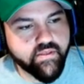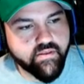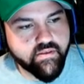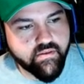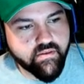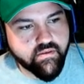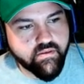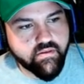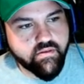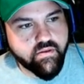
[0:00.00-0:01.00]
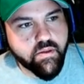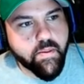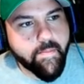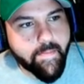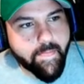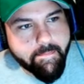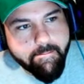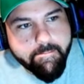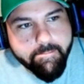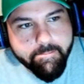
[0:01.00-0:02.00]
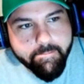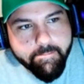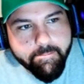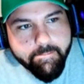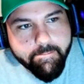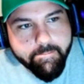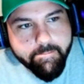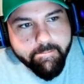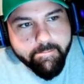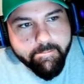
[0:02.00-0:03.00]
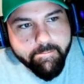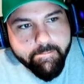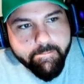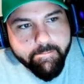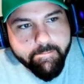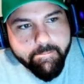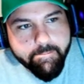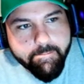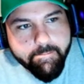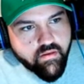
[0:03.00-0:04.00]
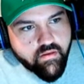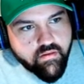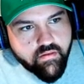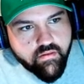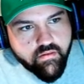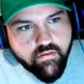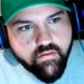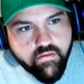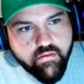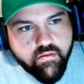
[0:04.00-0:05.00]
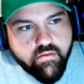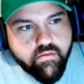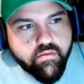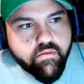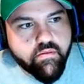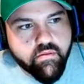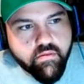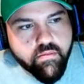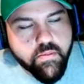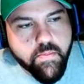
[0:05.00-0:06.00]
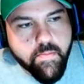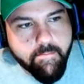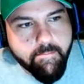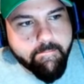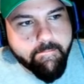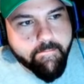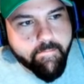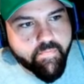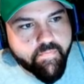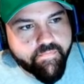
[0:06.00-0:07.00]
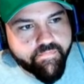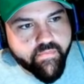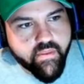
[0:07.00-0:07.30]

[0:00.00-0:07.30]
No words are spoken by the person on screen.